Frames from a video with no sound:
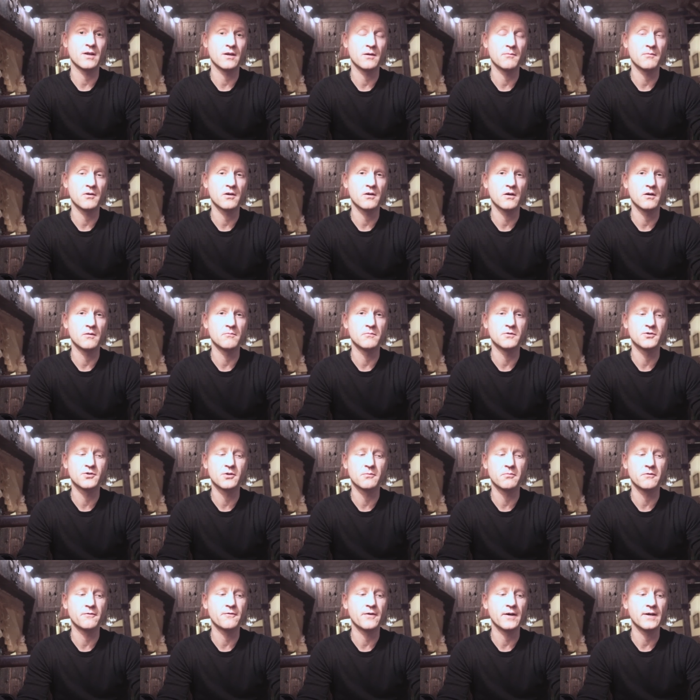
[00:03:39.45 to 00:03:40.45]
can become a
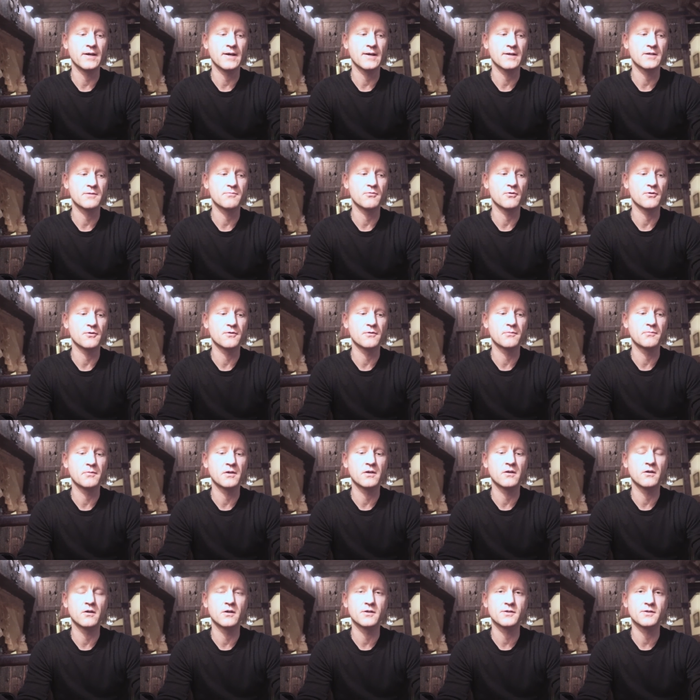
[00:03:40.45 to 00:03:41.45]
Shopify expert,
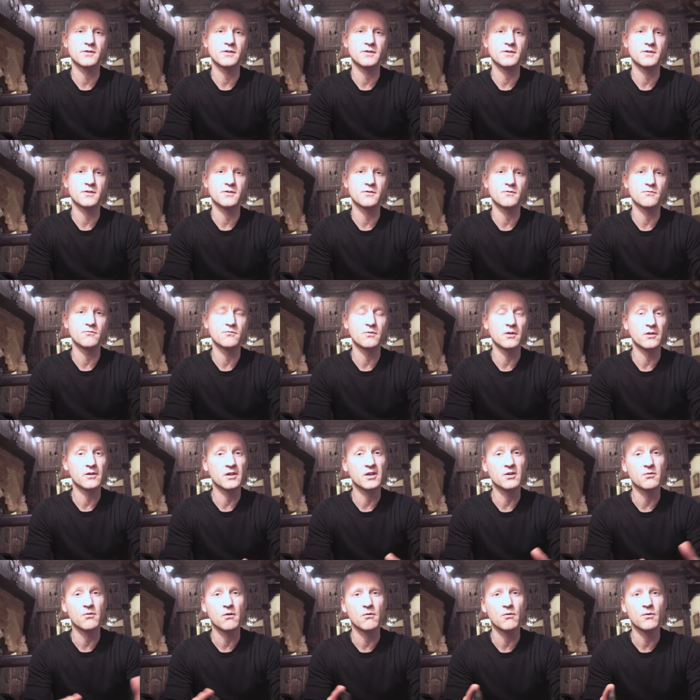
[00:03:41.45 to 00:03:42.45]
because it's really
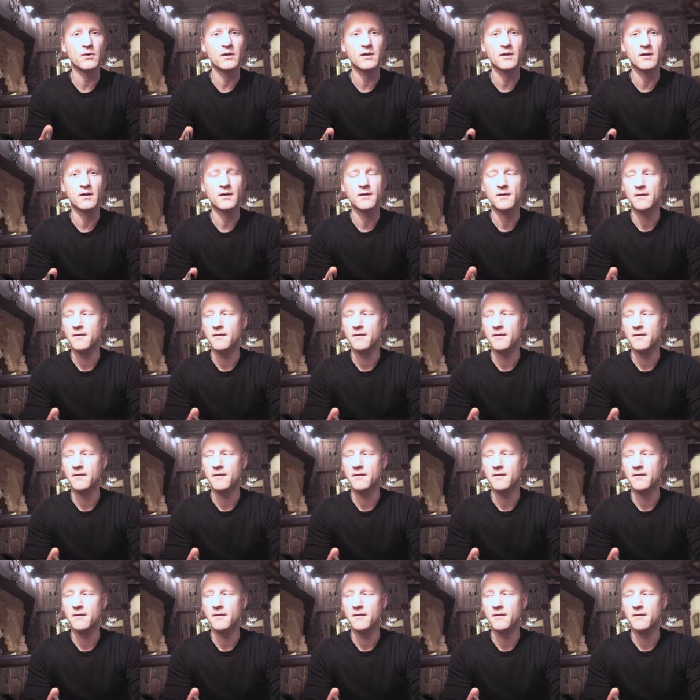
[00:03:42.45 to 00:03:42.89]
growing.